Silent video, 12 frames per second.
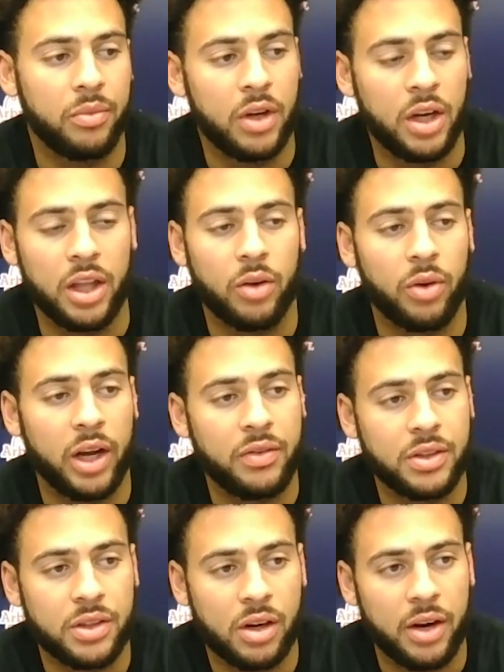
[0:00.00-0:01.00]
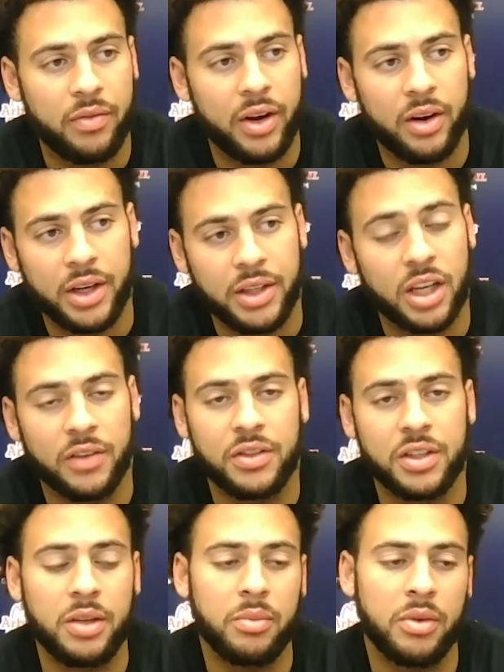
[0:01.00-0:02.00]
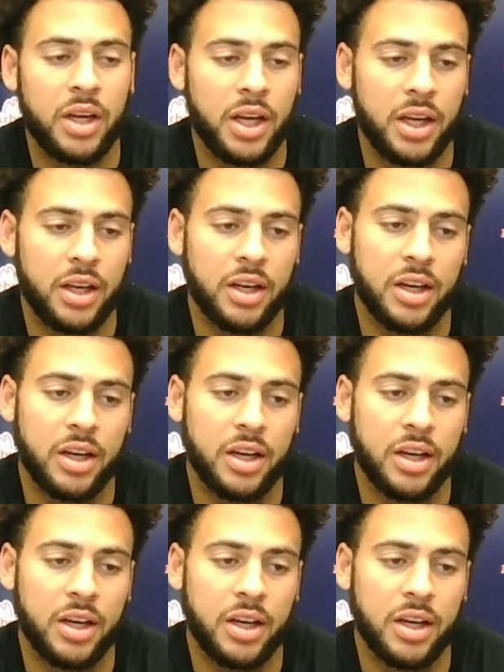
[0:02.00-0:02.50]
The Ravens are a very tough team, and